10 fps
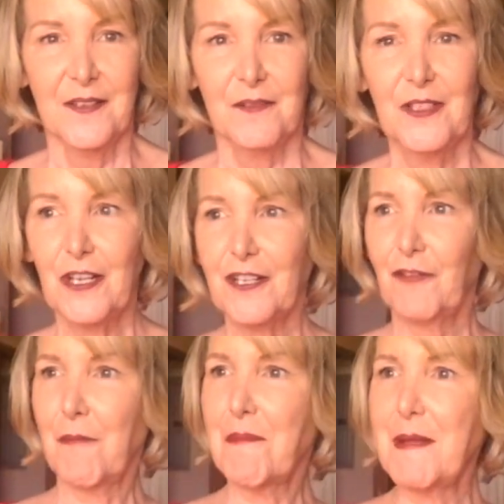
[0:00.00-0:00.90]
looks
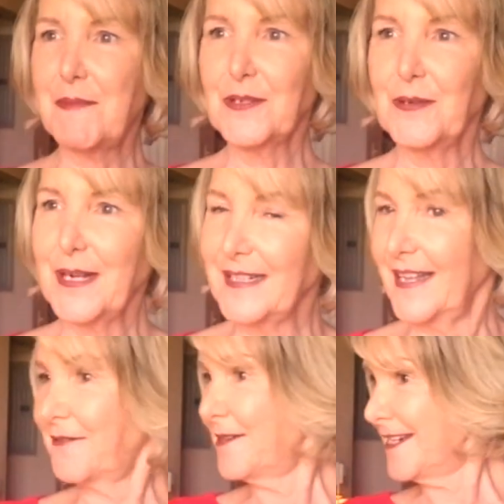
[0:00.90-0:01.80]
from people going
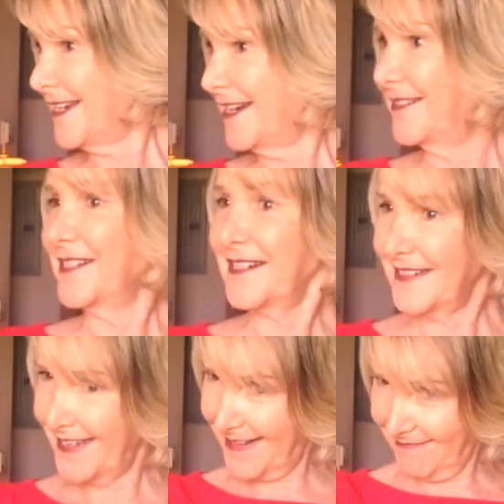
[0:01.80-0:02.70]
like, wow, look at
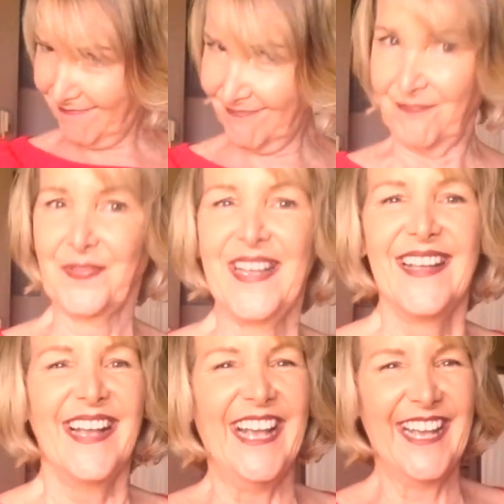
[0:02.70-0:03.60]
that.
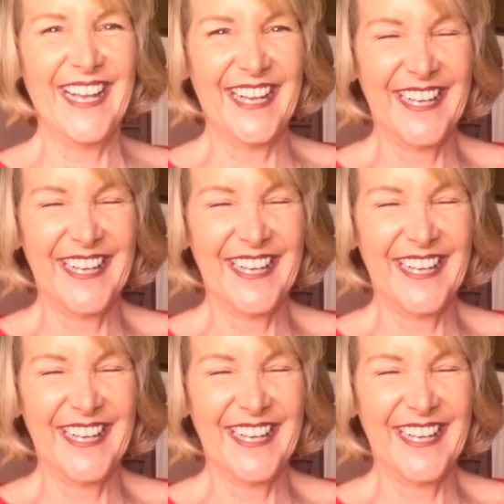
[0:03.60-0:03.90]
Hmm.